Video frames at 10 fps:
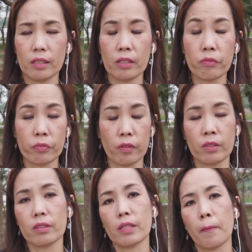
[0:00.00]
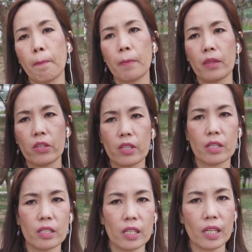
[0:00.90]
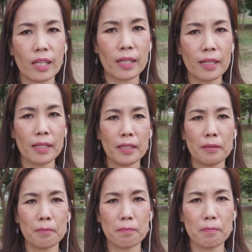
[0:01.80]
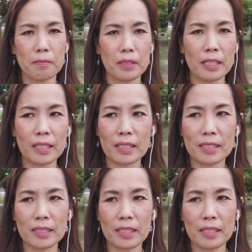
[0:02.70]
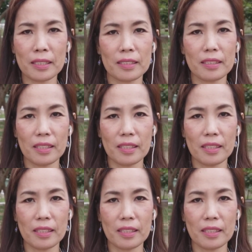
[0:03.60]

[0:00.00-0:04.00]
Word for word: in front. And he can see that